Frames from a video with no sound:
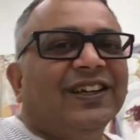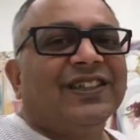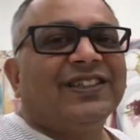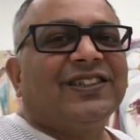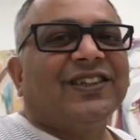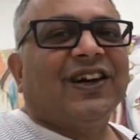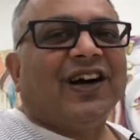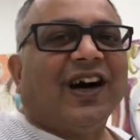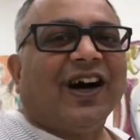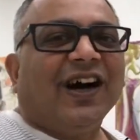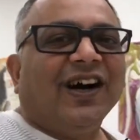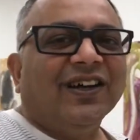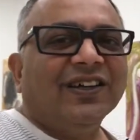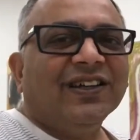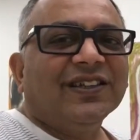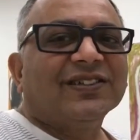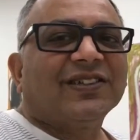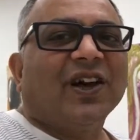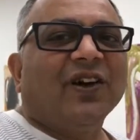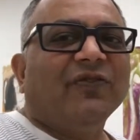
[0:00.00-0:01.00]
So
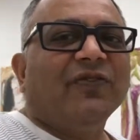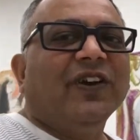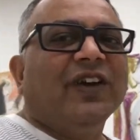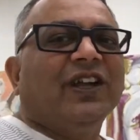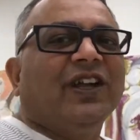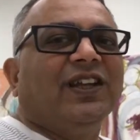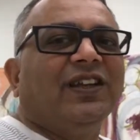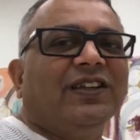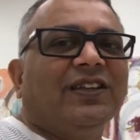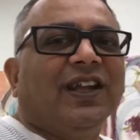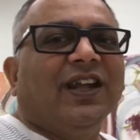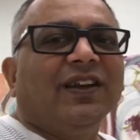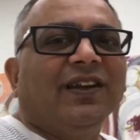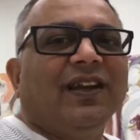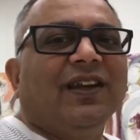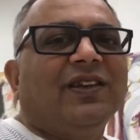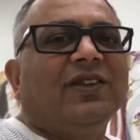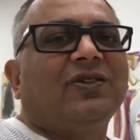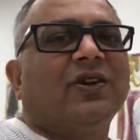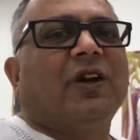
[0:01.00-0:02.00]
art is often
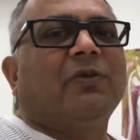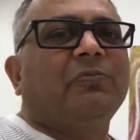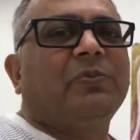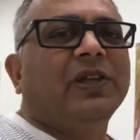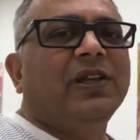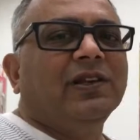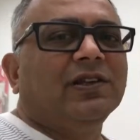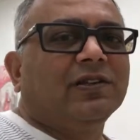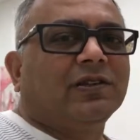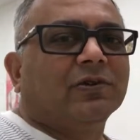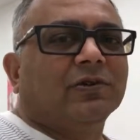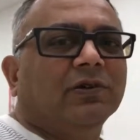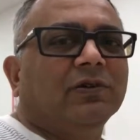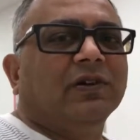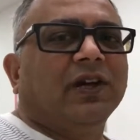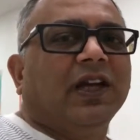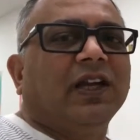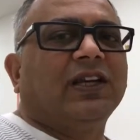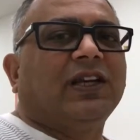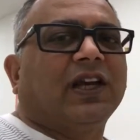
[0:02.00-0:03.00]
intended to appeal
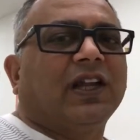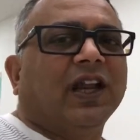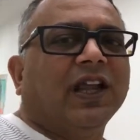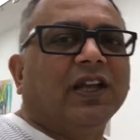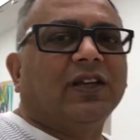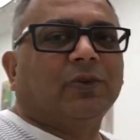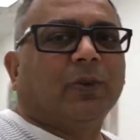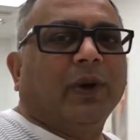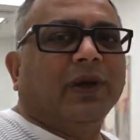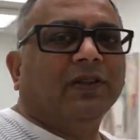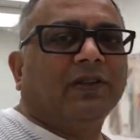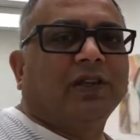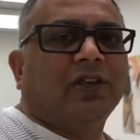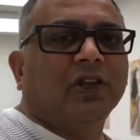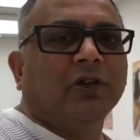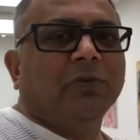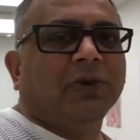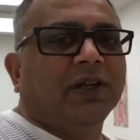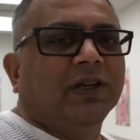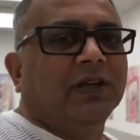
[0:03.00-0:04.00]
to and connect with
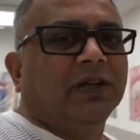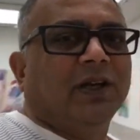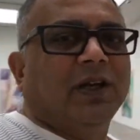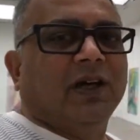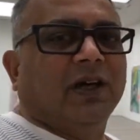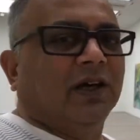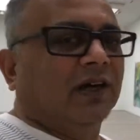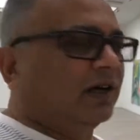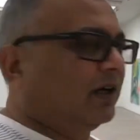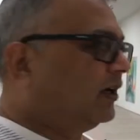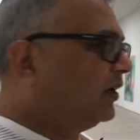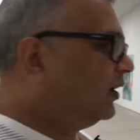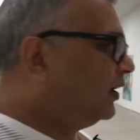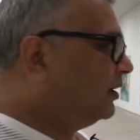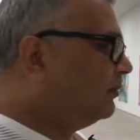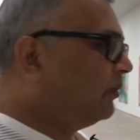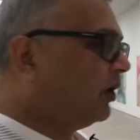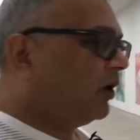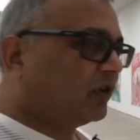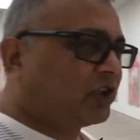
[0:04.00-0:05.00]
human
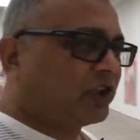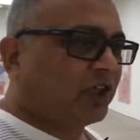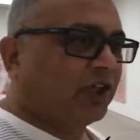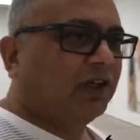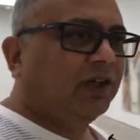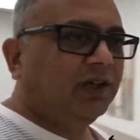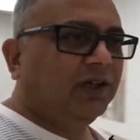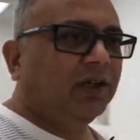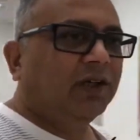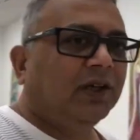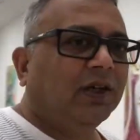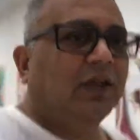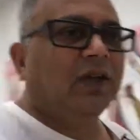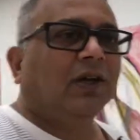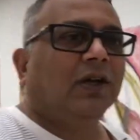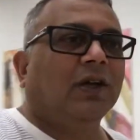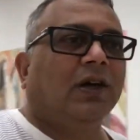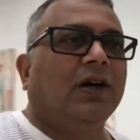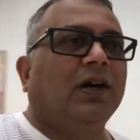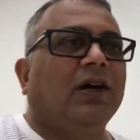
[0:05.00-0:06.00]
emotion.
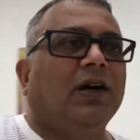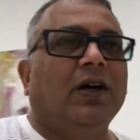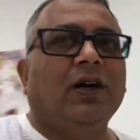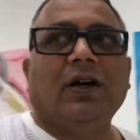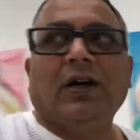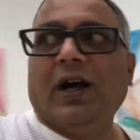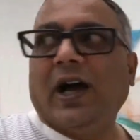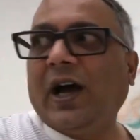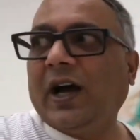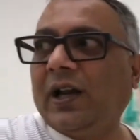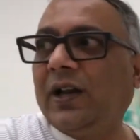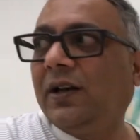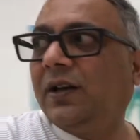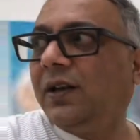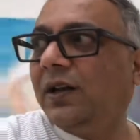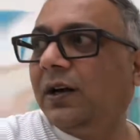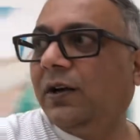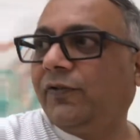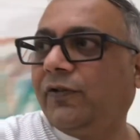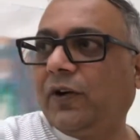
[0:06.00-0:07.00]

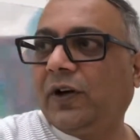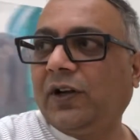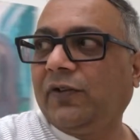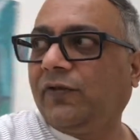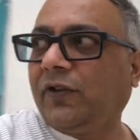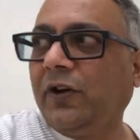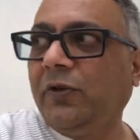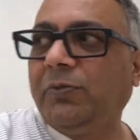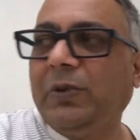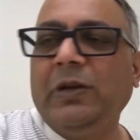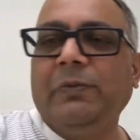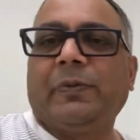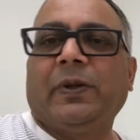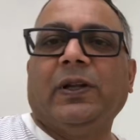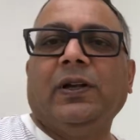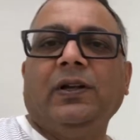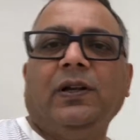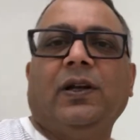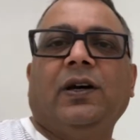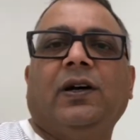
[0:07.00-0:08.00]
And for different
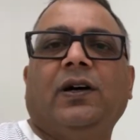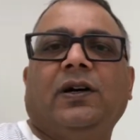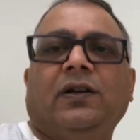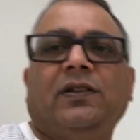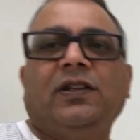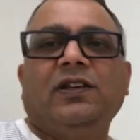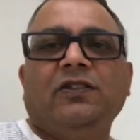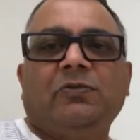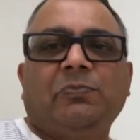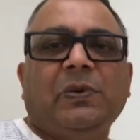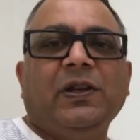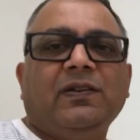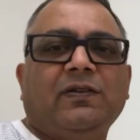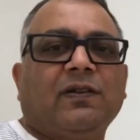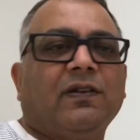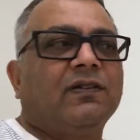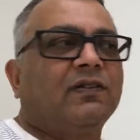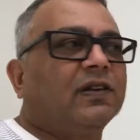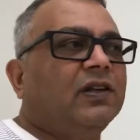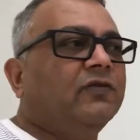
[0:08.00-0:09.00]
people, these
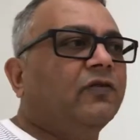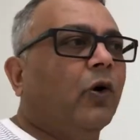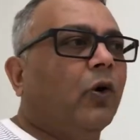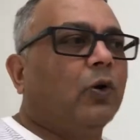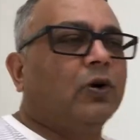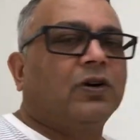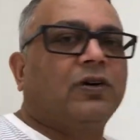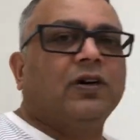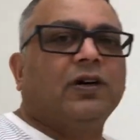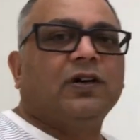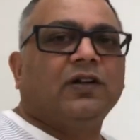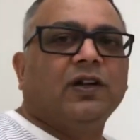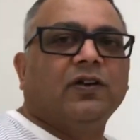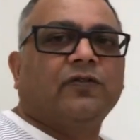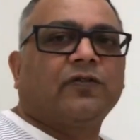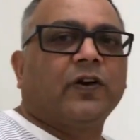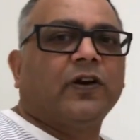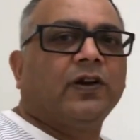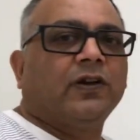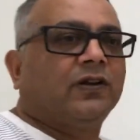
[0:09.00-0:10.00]
pieces evoke
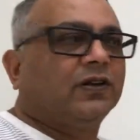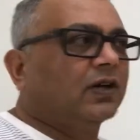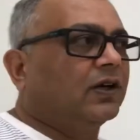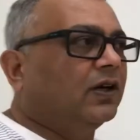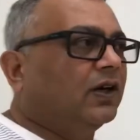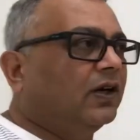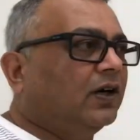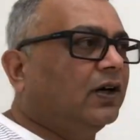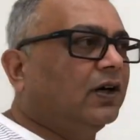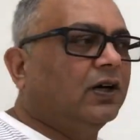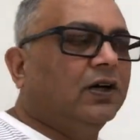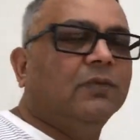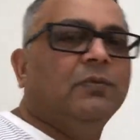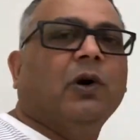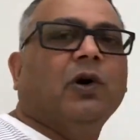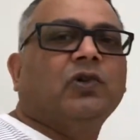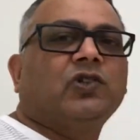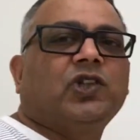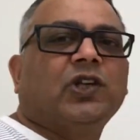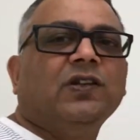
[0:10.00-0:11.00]
different
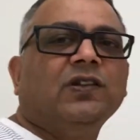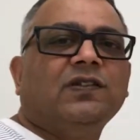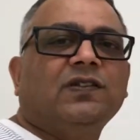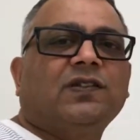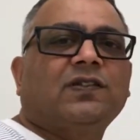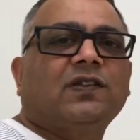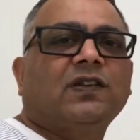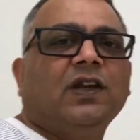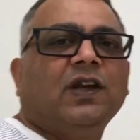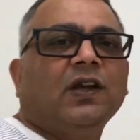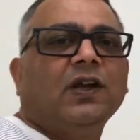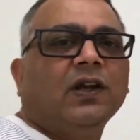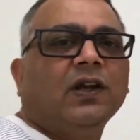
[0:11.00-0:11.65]
emotions.